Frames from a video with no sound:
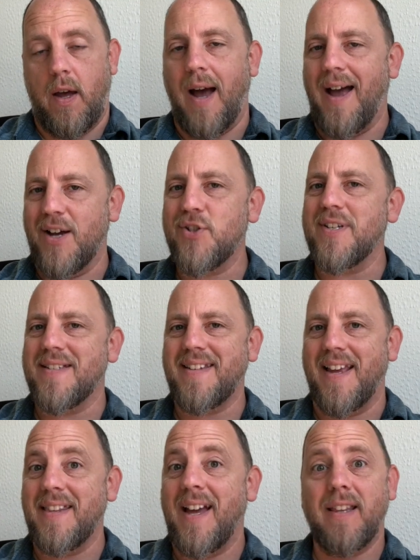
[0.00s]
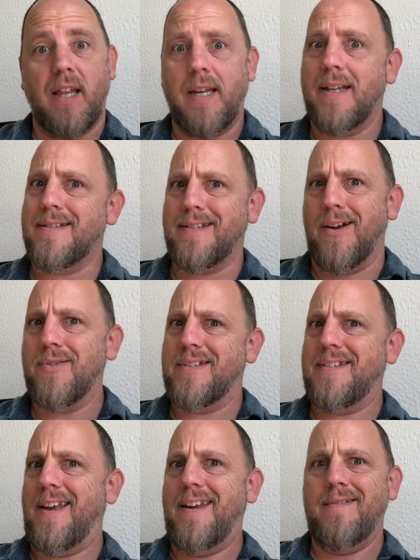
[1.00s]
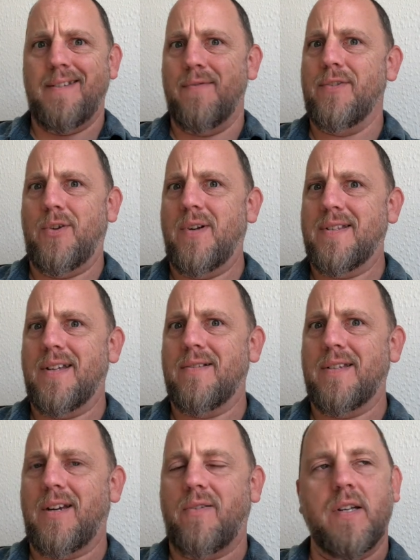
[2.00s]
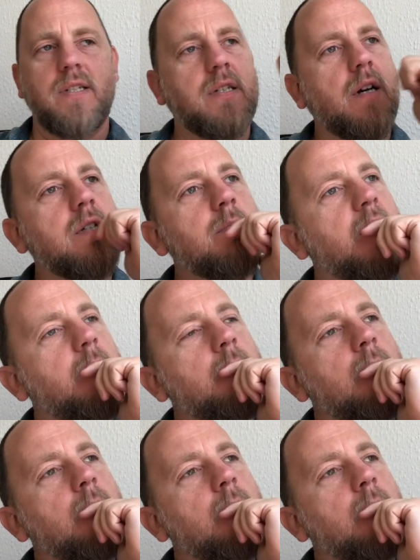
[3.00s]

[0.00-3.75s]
actually say that like it sounds sane, even though it sounds like crazy talk to me.